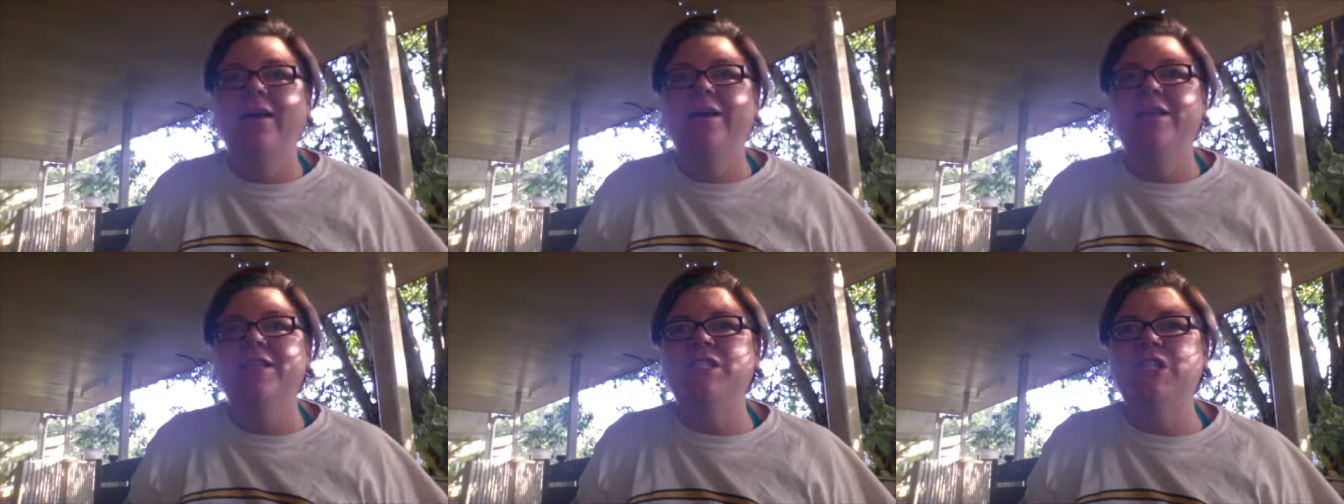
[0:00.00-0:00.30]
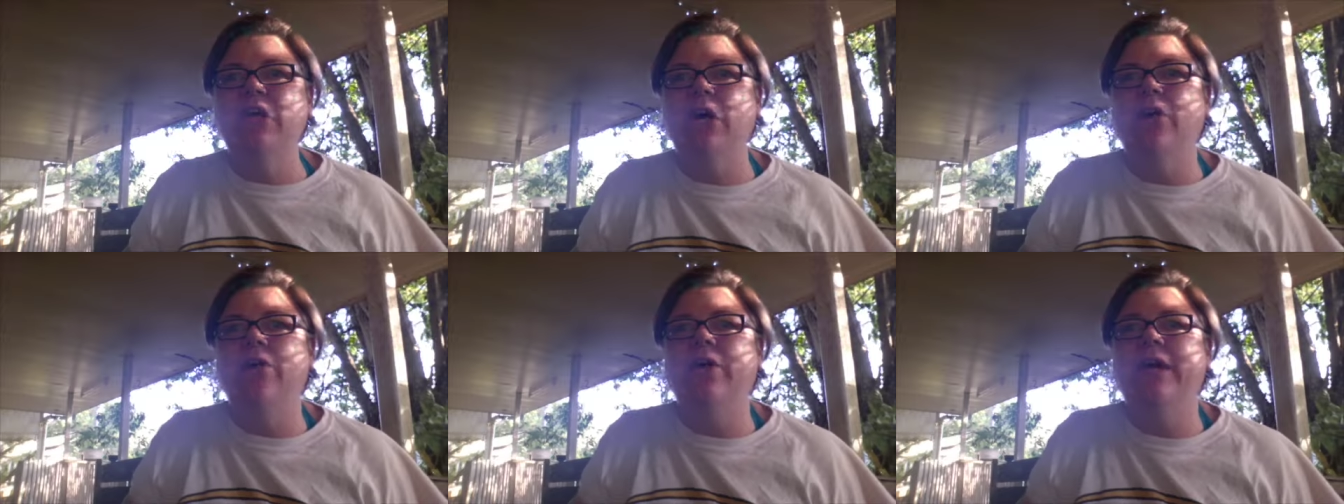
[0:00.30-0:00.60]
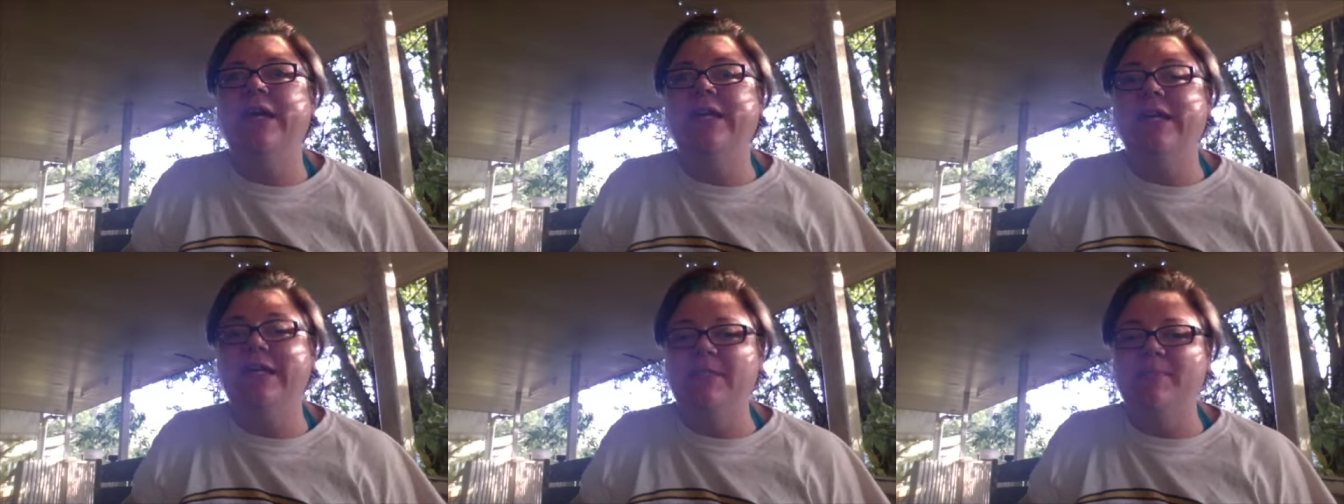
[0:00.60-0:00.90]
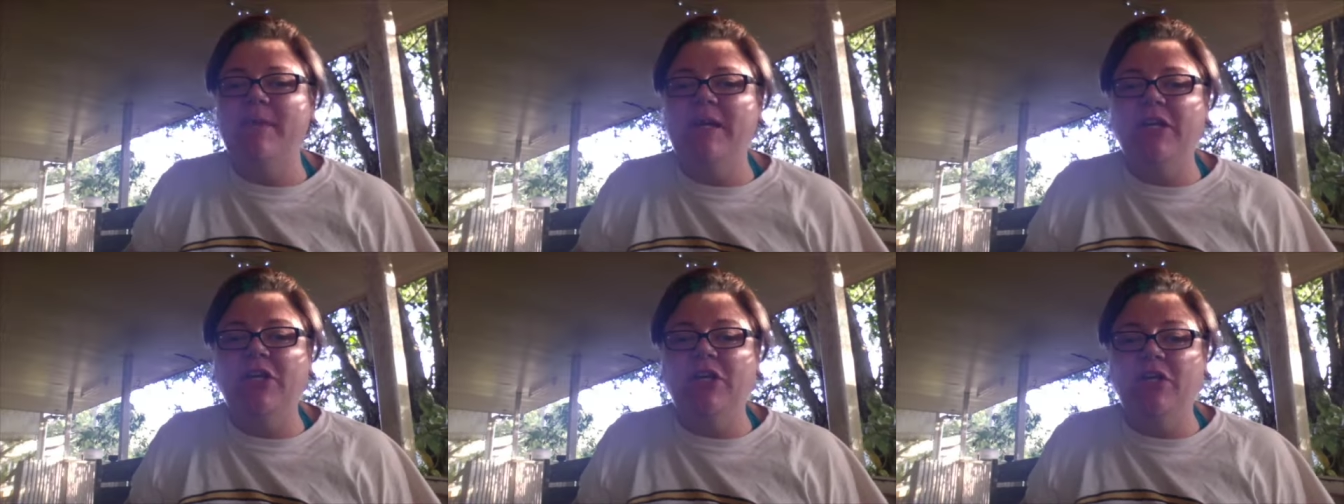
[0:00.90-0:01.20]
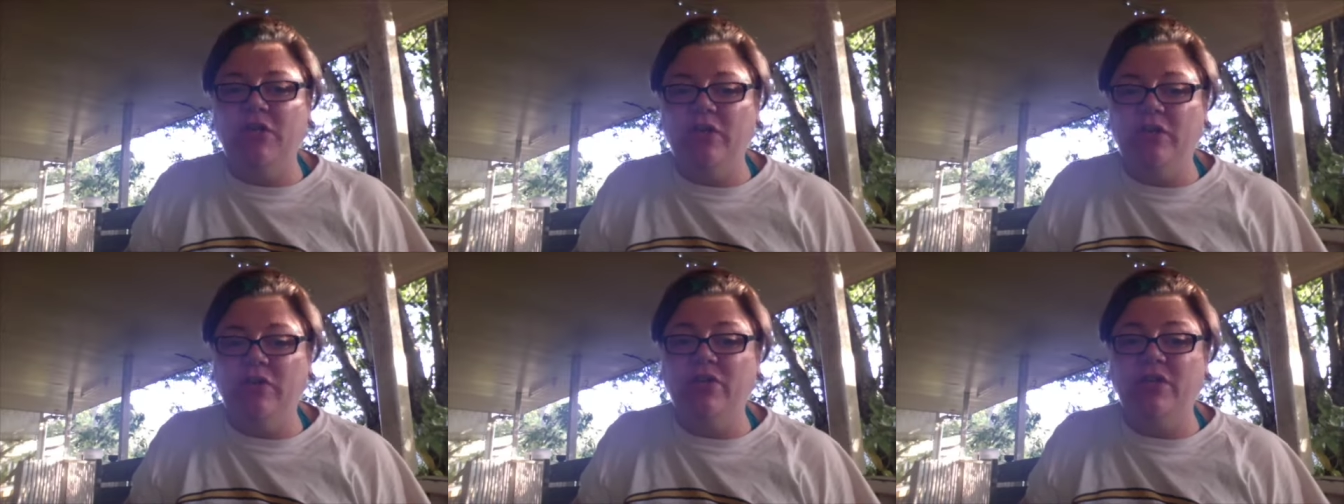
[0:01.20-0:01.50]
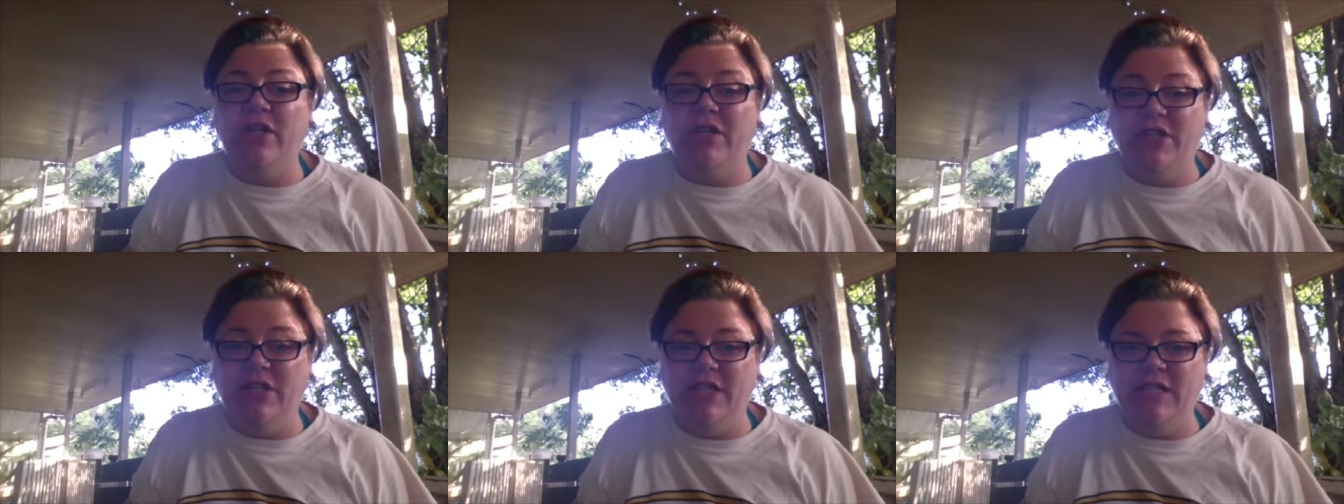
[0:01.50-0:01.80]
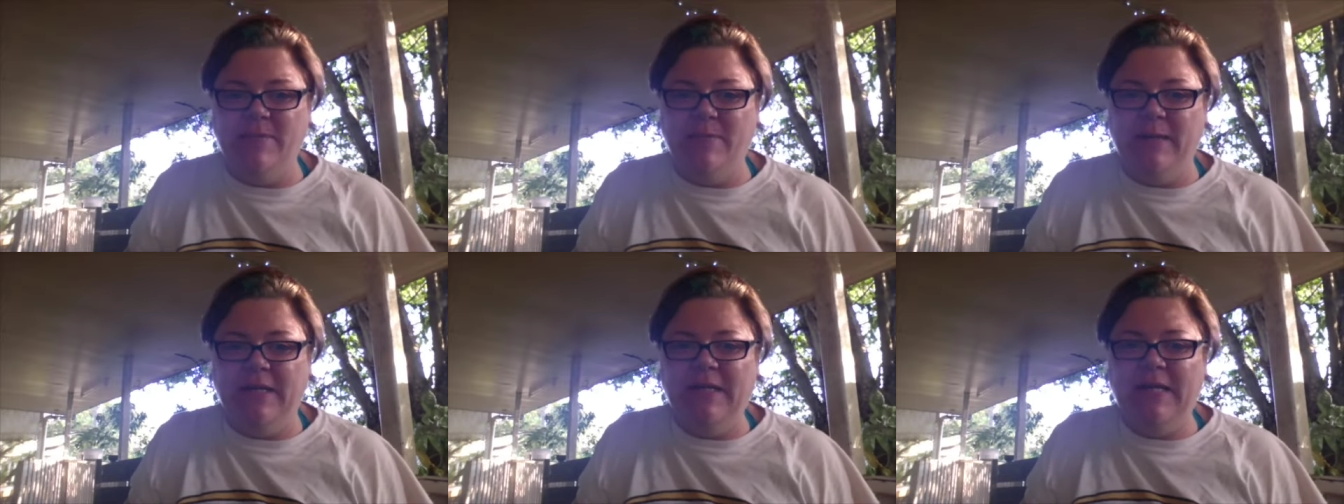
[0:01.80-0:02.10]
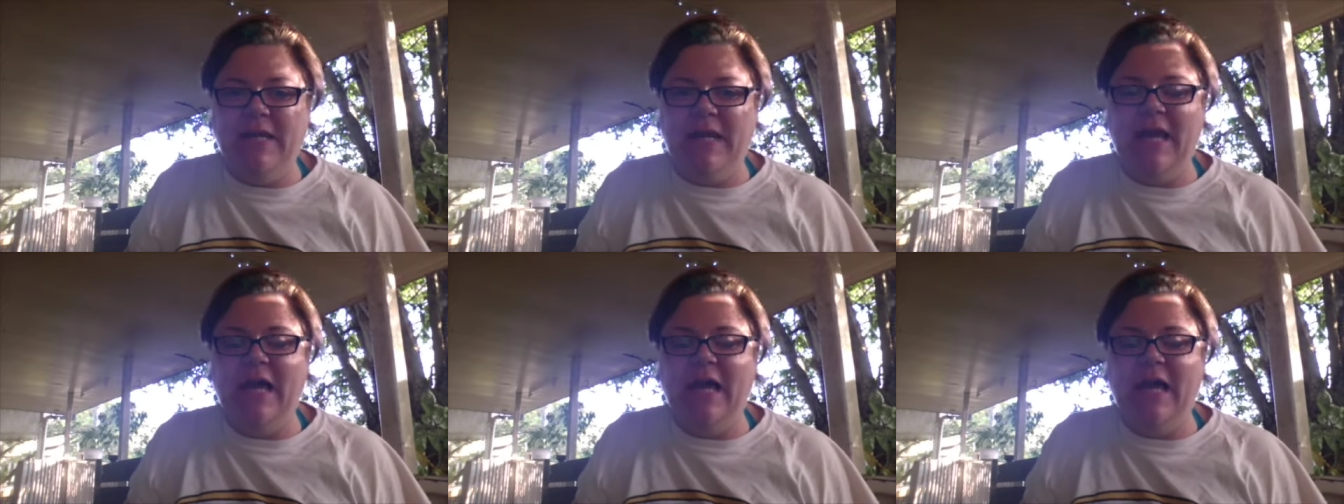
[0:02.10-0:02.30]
so it has been a huge adjustment,